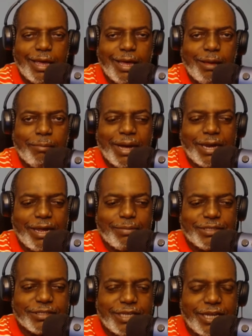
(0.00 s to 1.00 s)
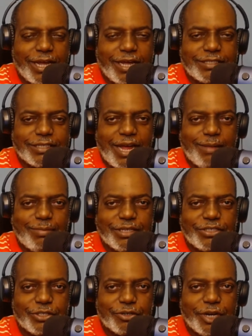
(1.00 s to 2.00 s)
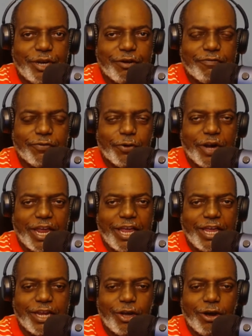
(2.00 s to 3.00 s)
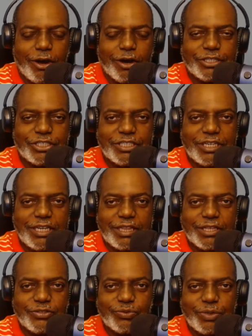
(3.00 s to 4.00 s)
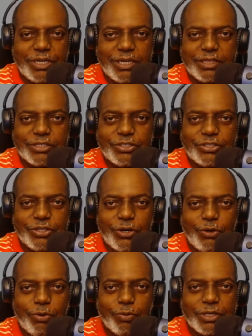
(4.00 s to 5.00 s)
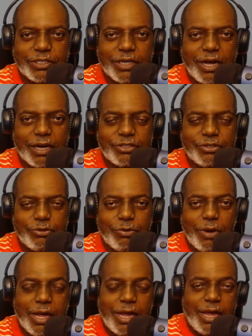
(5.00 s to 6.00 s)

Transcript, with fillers: My name is Leon Thomas. You're here for NRG this week, the show where we talk to